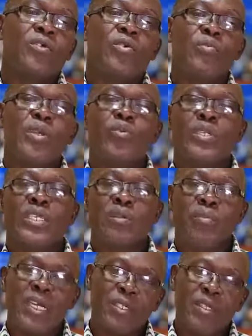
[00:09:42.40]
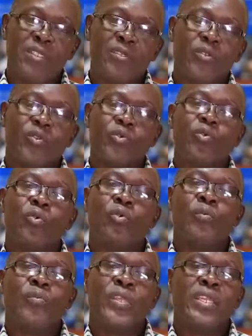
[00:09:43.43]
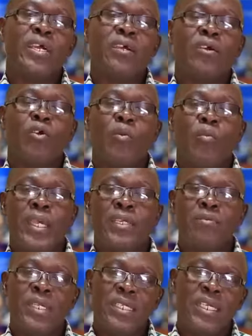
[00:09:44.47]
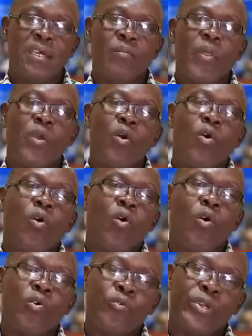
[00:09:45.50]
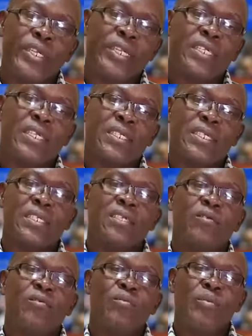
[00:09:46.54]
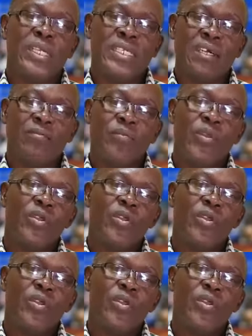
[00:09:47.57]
remain with the department through either combined major or reading a single major,